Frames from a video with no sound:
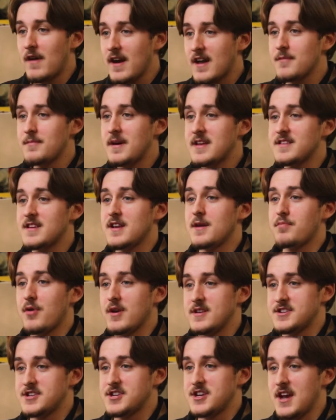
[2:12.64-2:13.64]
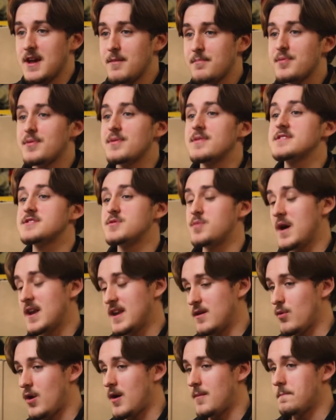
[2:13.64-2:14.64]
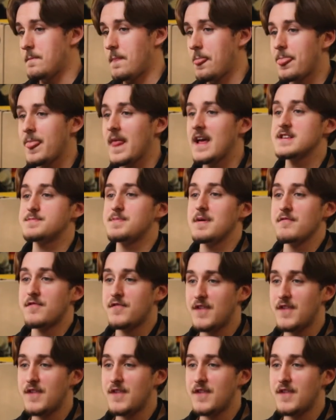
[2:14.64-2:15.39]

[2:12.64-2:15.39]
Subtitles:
recommend an apprenticeship to anyone. It's been